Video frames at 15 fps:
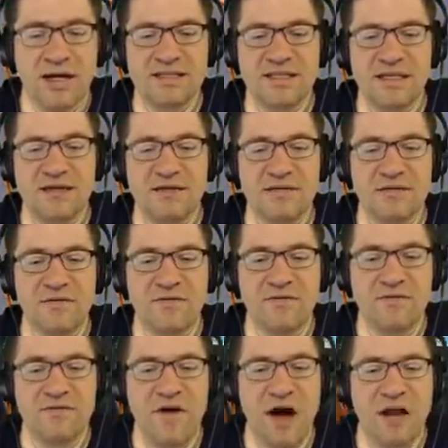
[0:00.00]
it's like
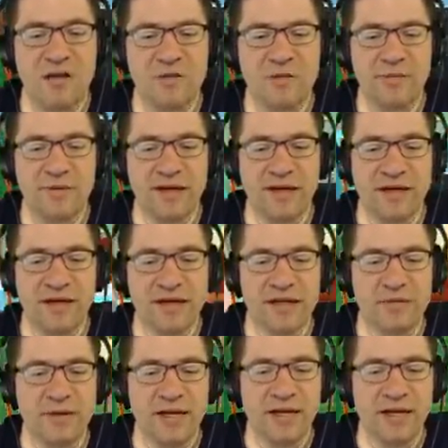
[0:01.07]
following me. Get away,